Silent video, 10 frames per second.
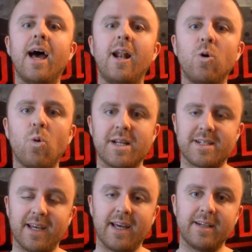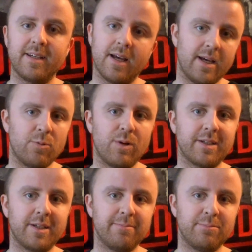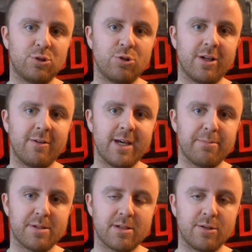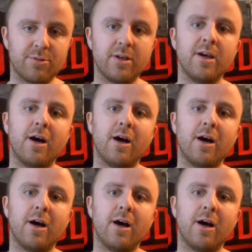Hello once again and welcome to another episode